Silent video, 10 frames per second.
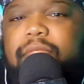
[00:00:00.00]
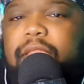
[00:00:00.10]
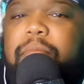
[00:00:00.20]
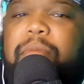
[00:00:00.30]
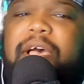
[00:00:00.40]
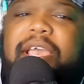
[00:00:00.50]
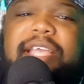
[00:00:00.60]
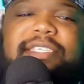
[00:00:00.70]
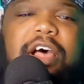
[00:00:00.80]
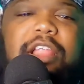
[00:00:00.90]
But
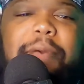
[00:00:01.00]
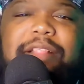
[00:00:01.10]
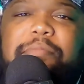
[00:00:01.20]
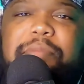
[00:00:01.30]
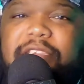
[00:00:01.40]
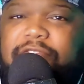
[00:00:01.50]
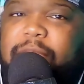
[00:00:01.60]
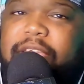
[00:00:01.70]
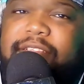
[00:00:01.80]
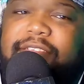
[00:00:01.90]
it's all about the beef,
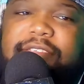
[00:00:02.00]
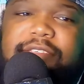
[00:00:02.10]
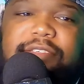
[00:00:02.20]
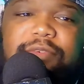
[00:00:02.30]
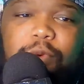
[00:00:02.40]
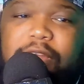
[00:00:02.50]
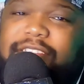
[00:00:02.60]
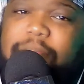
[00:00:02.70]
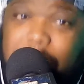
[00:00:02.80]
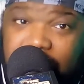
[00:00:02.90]
man. Where's
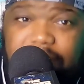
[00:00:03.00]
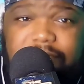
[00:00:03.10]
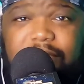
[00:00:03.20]
the beef,